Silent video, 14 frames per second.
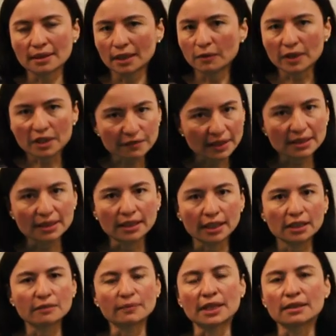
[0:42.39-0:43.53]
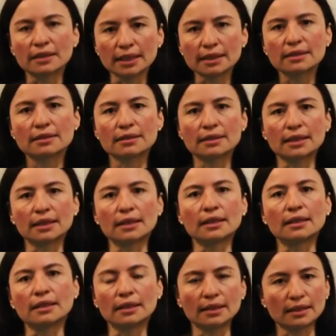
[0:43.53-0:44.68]
and I was fascinated by this
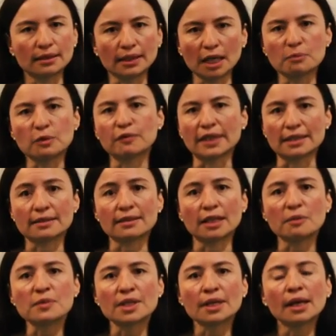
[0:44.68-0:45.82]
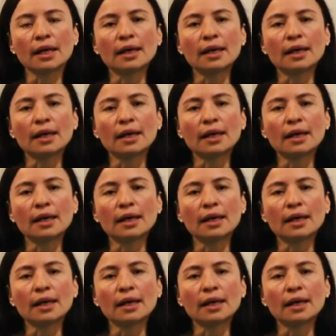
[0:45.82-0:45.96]
type of enzymes.